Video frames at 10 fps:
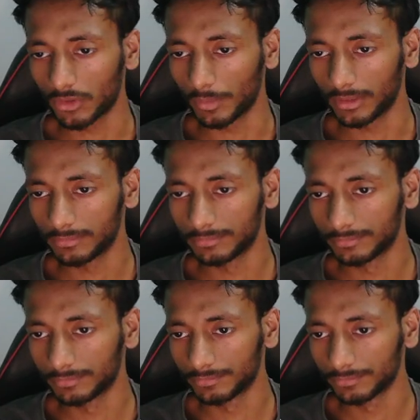comma,
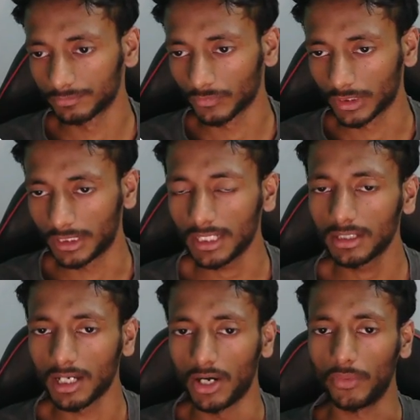clear?
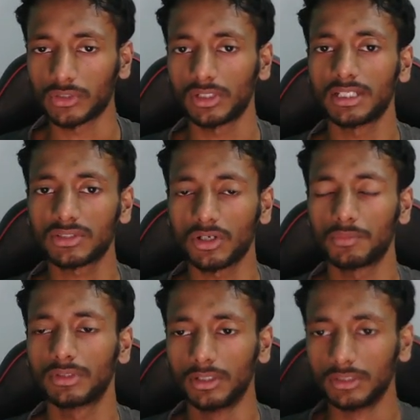Actually
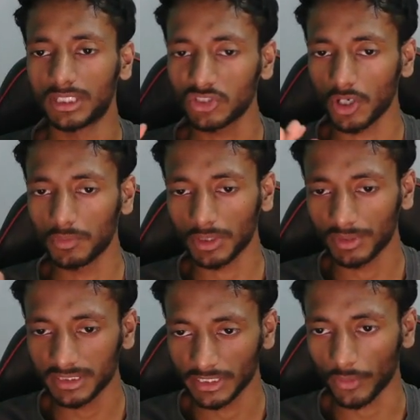just observe the
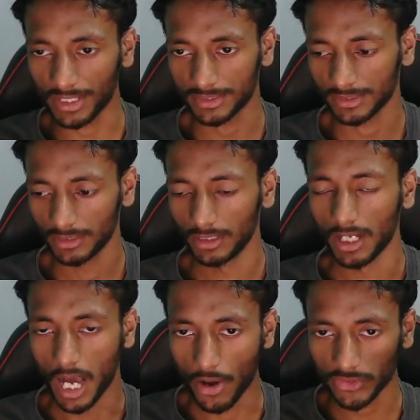sequence,
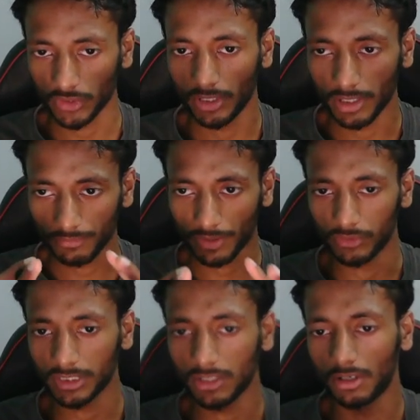how actually from
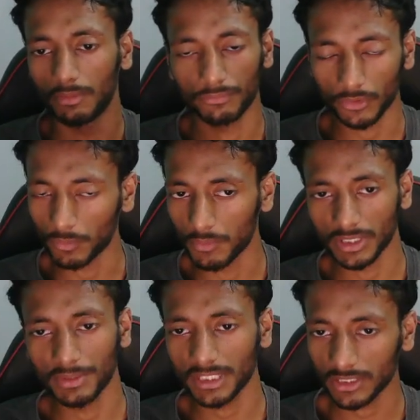the
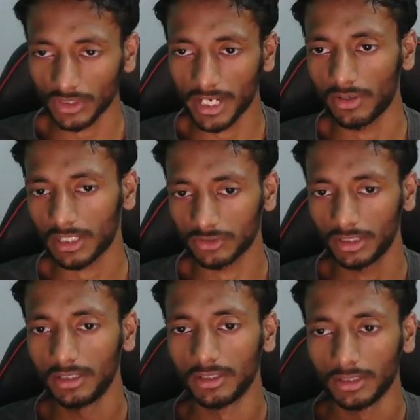observation actually I will actually
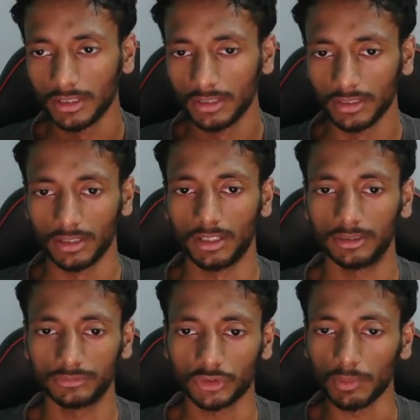
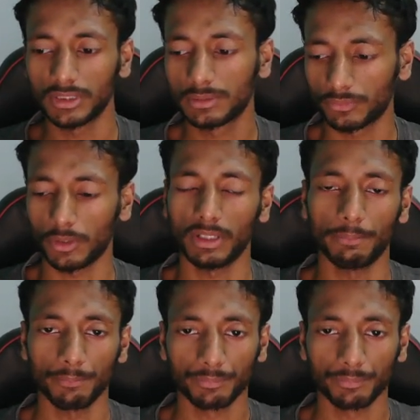solve this problem.